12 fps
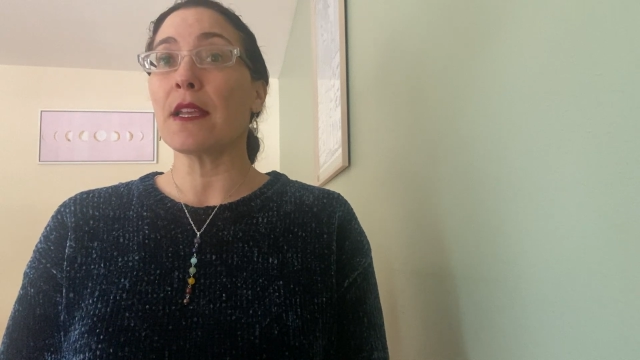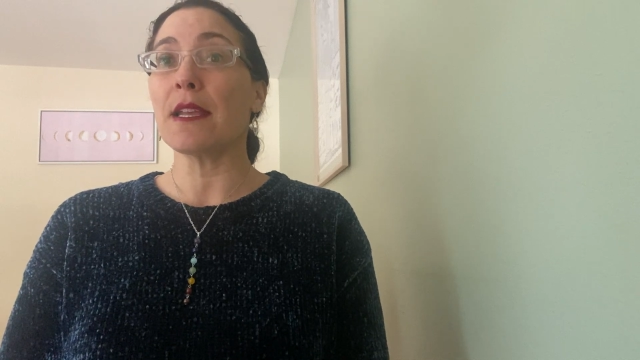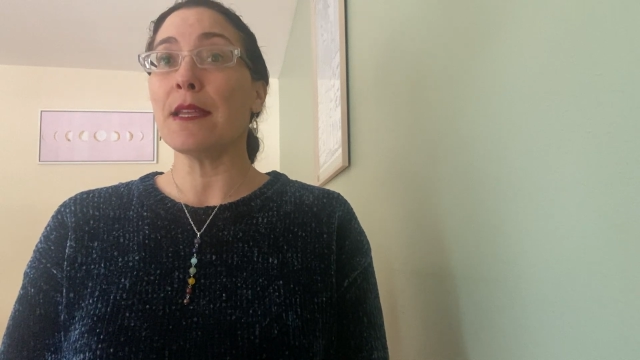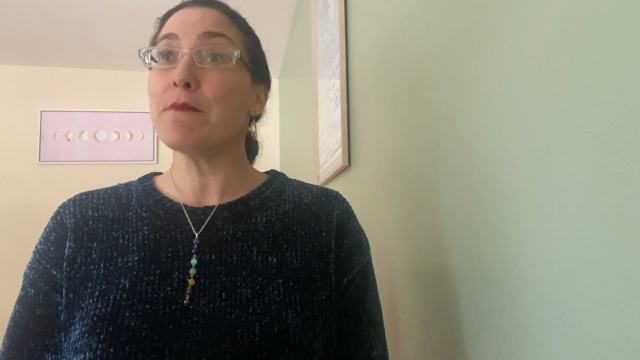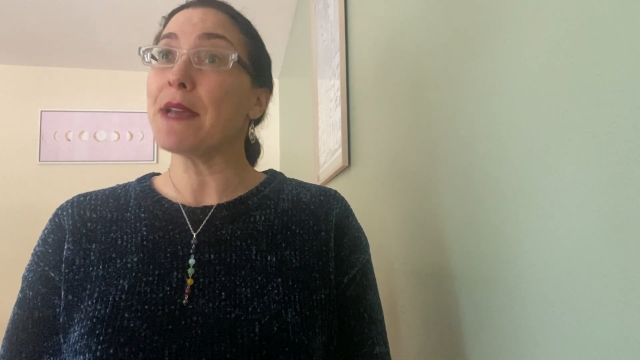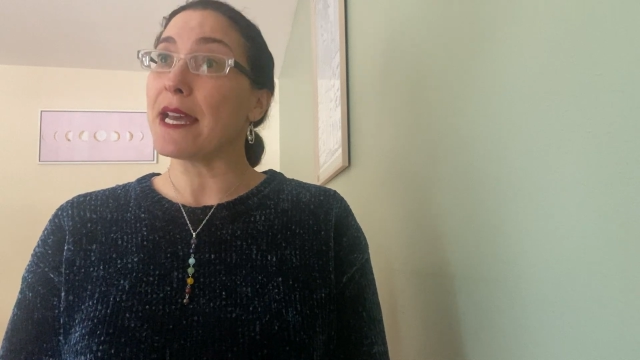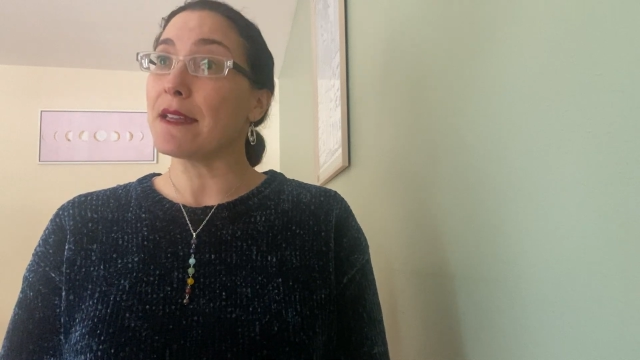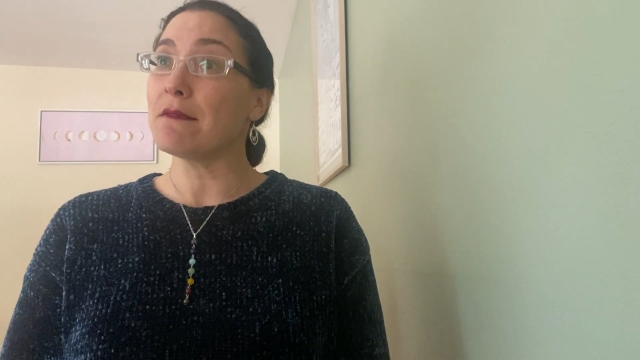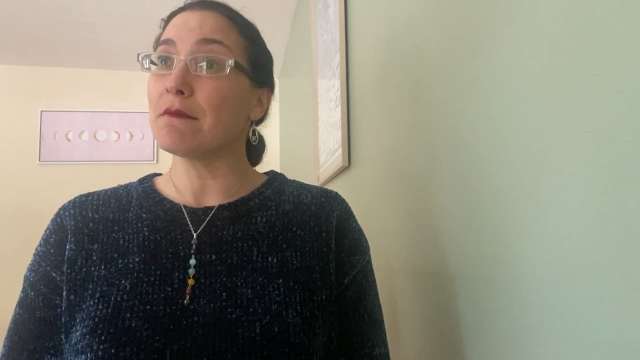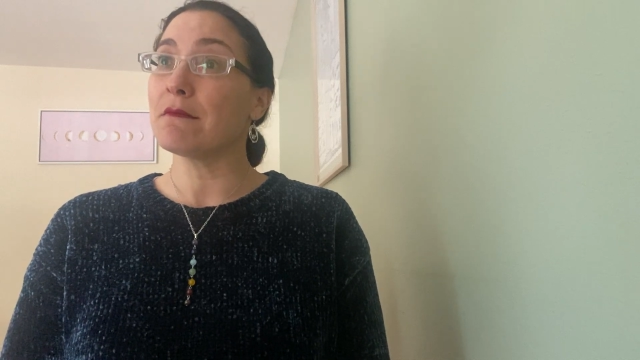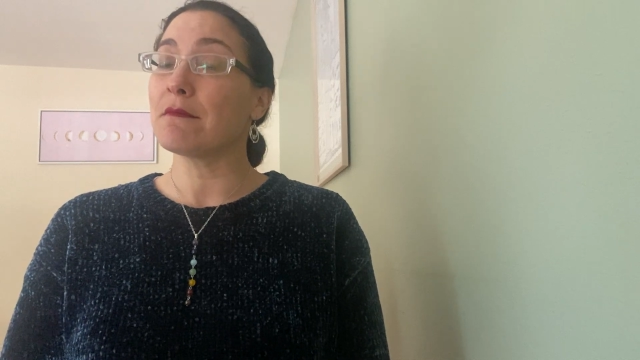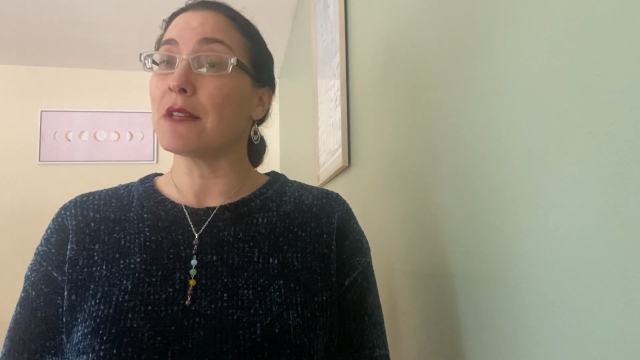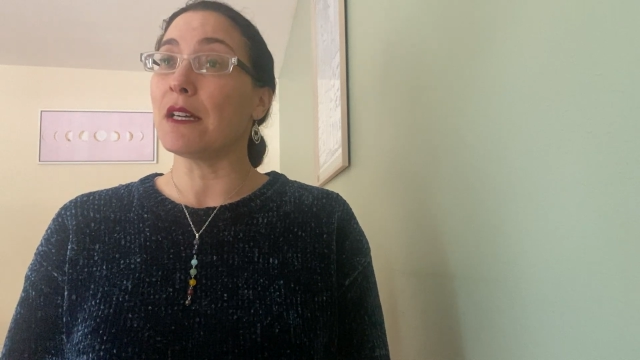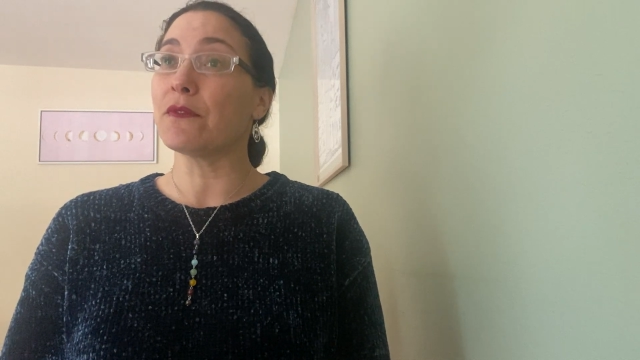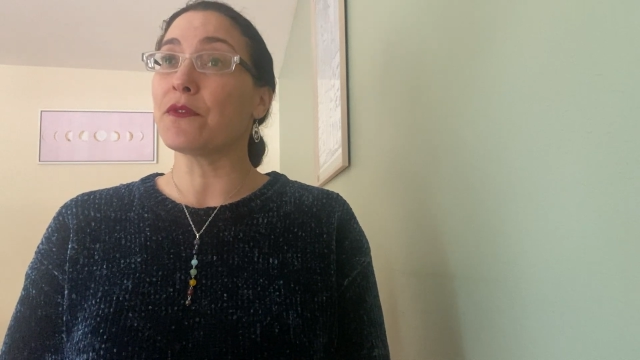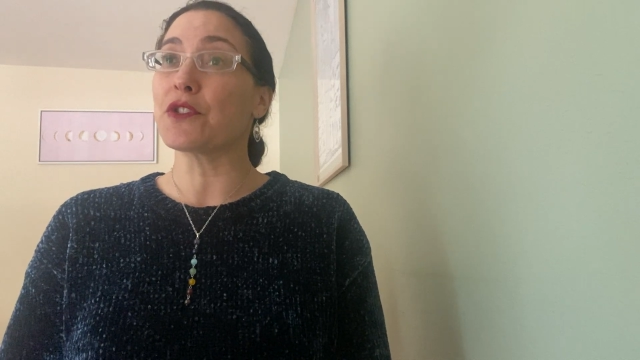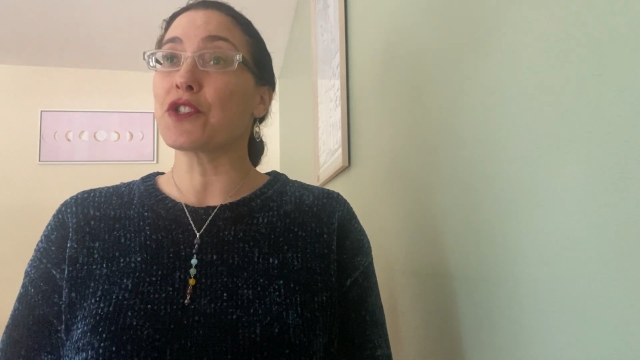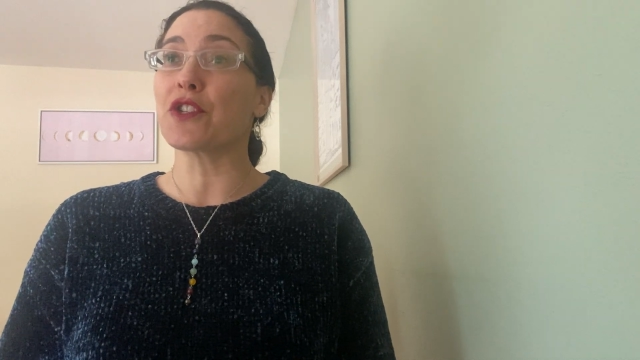in bed. I'll
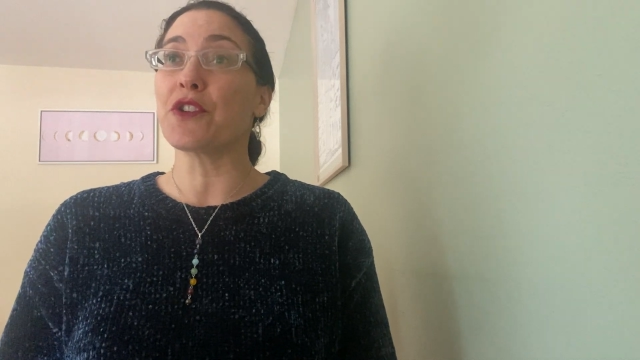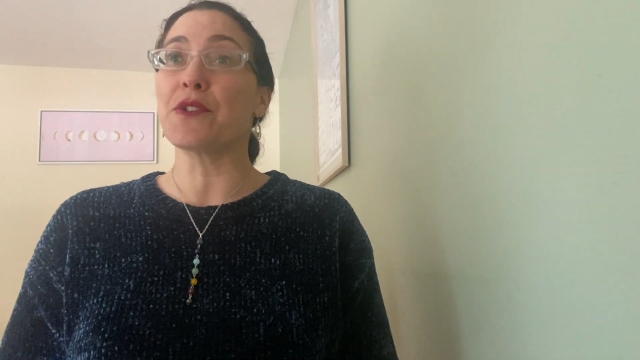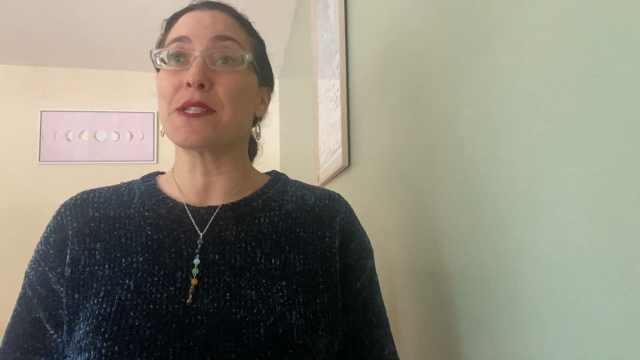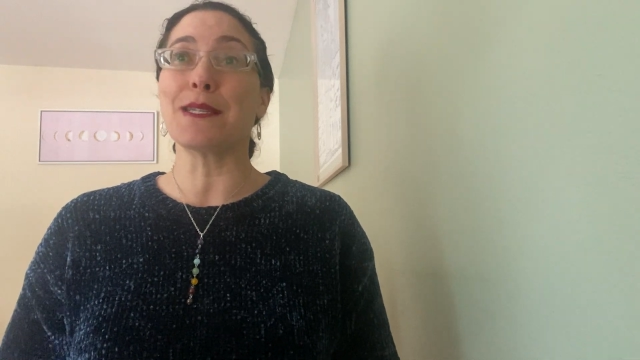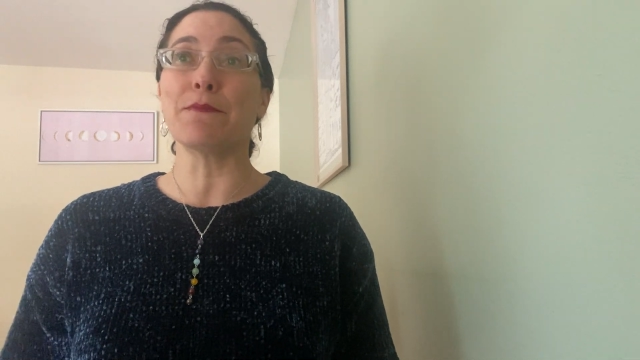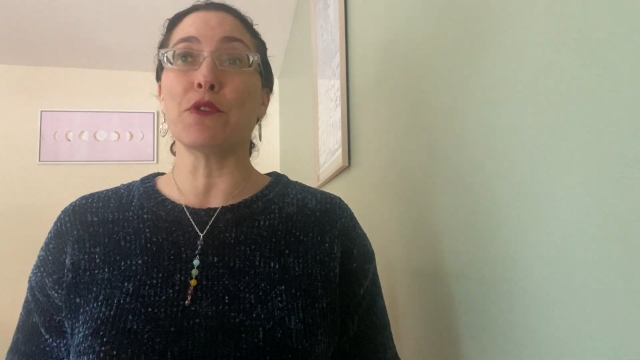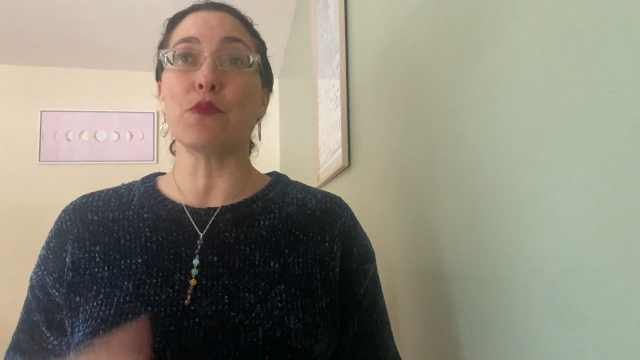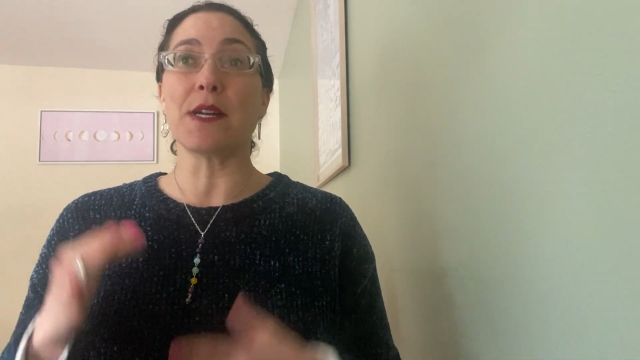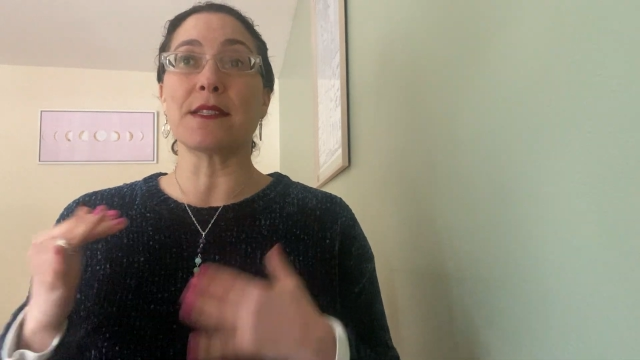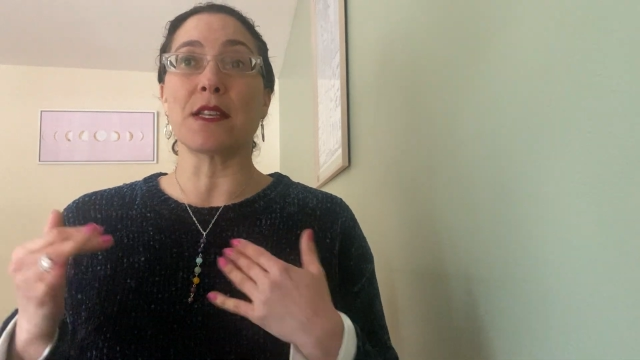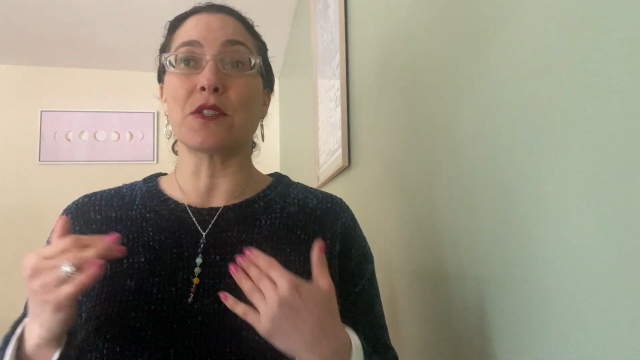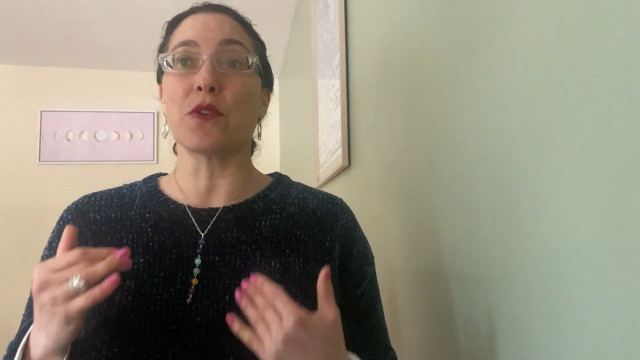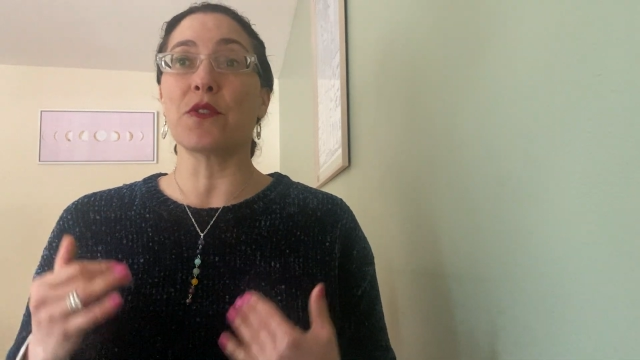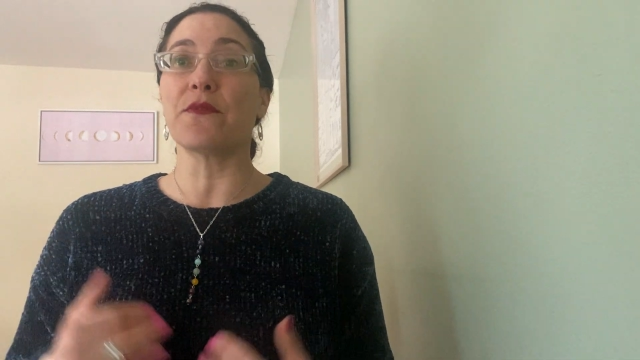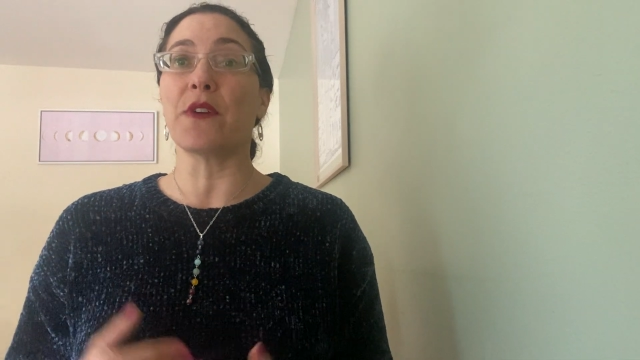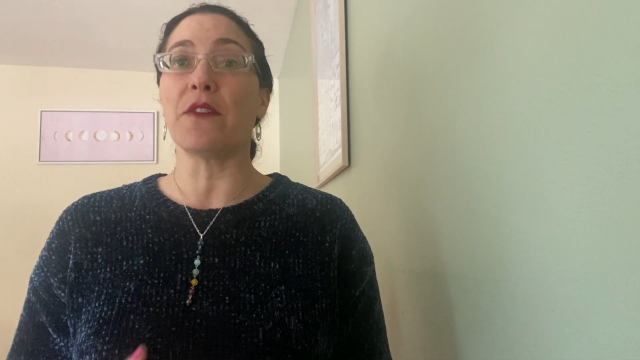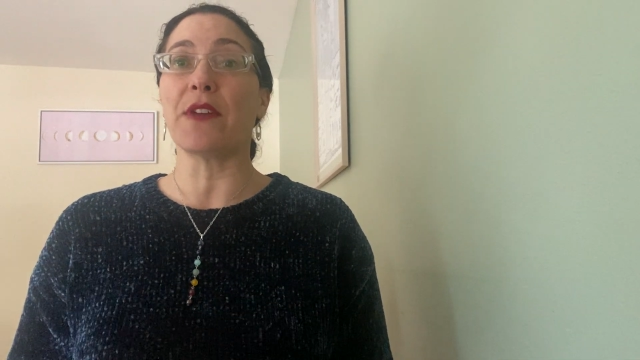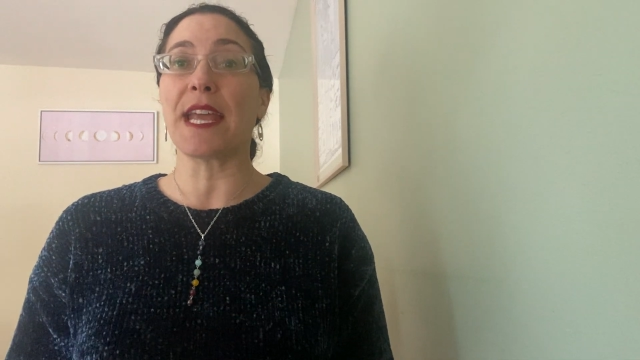first show you simple ones that don't
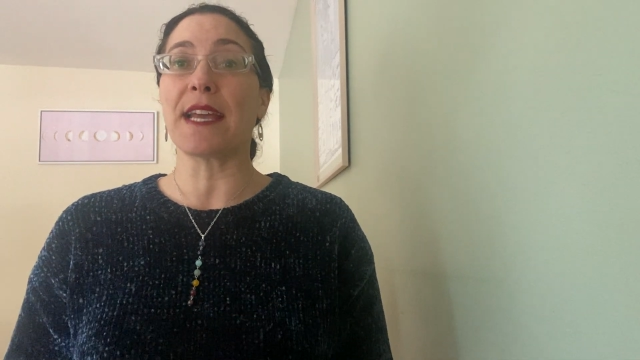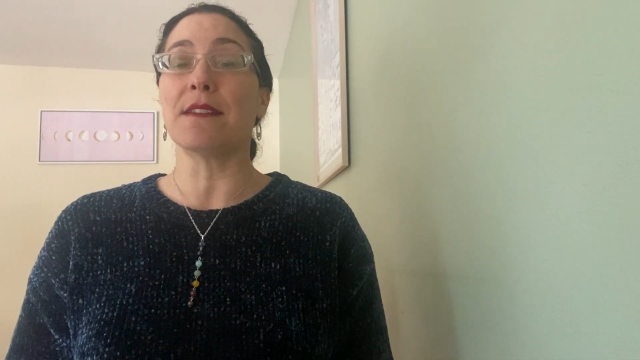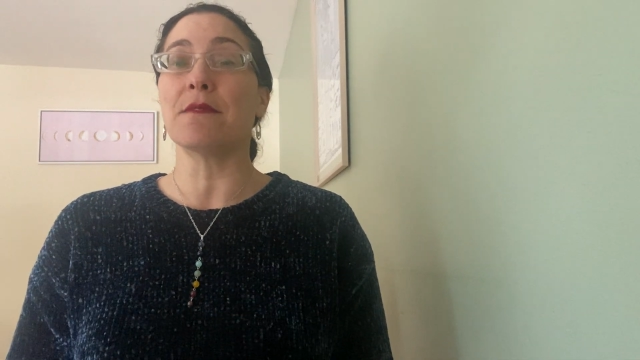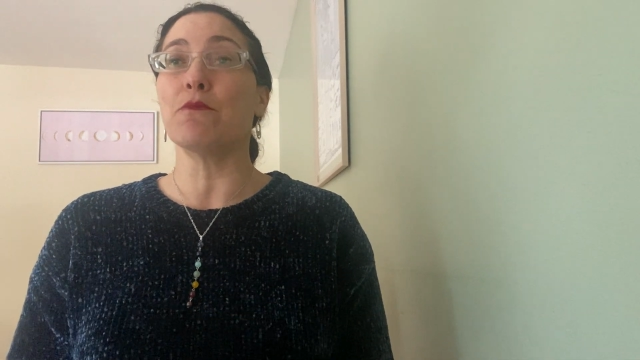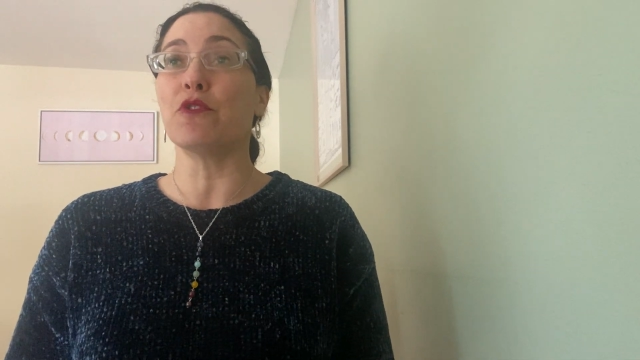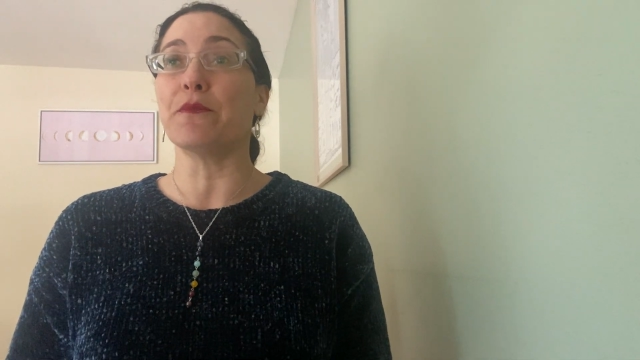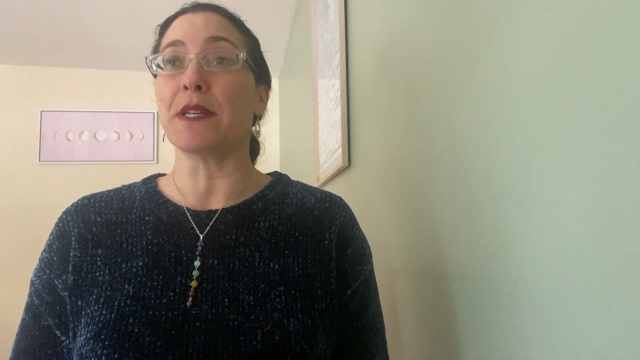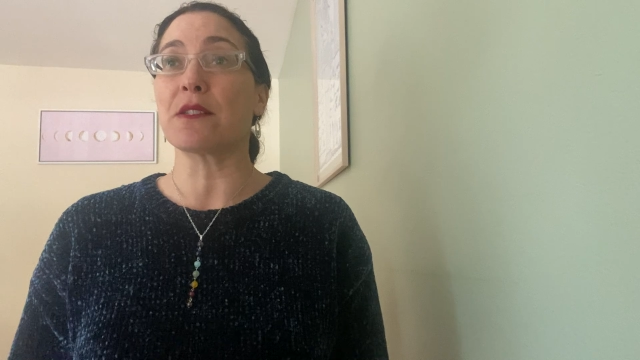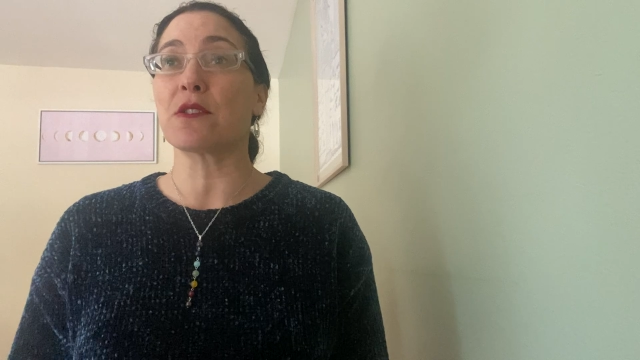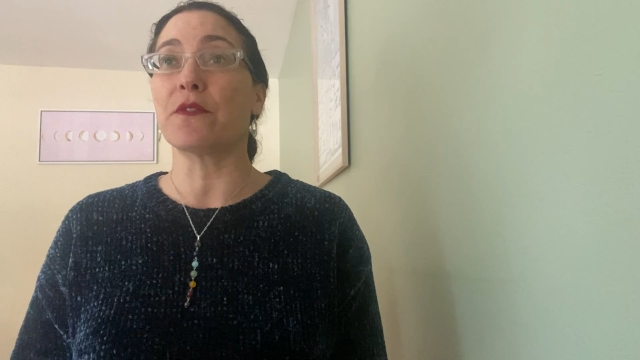involve hand movement.